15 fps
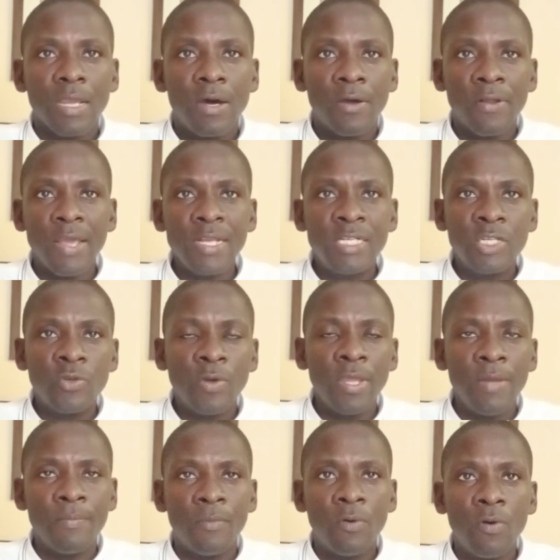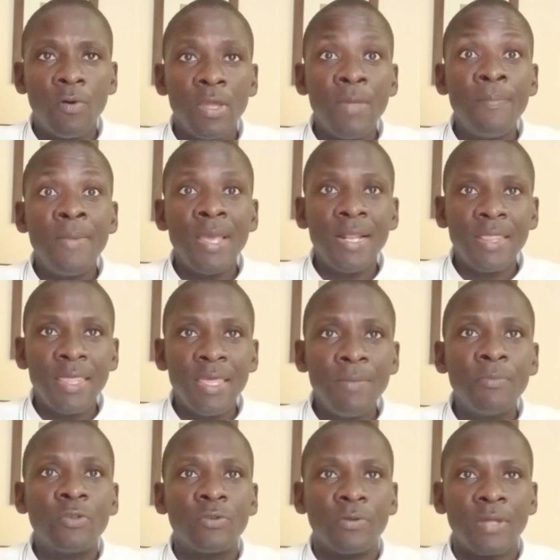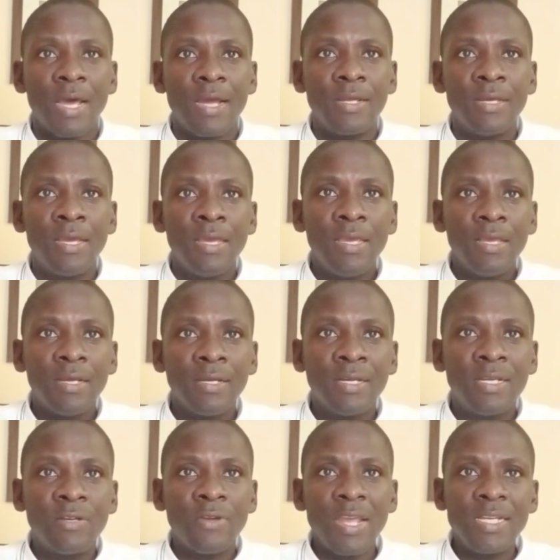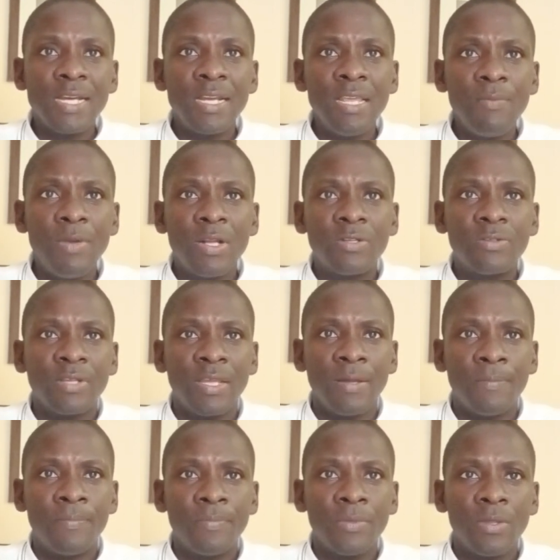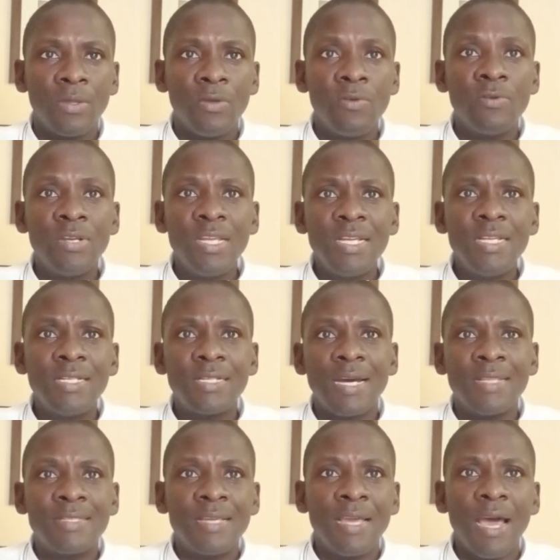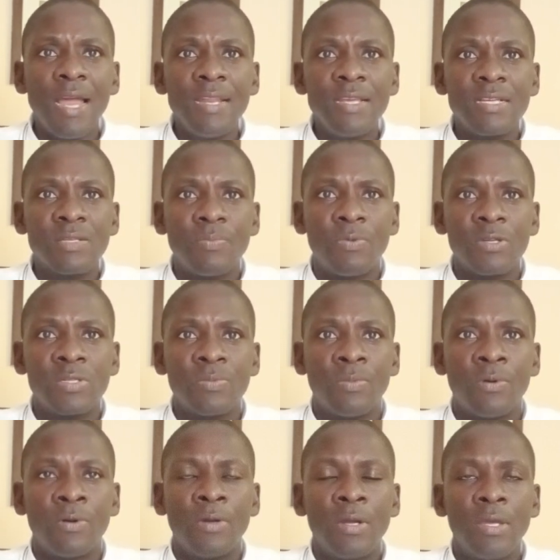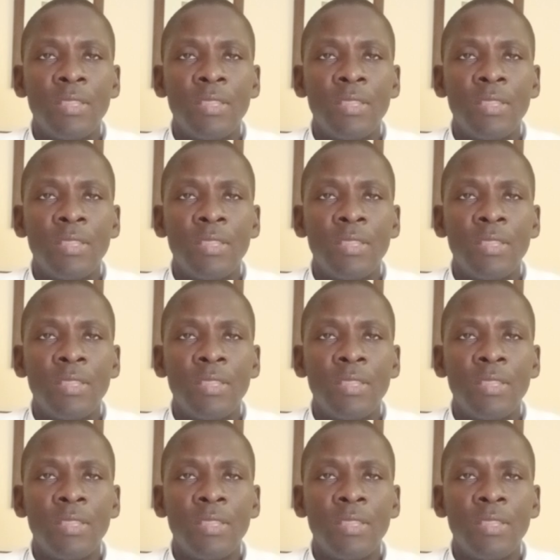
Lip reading: Write to him or email him to that. Write an email to him. You need it at the earliest possible.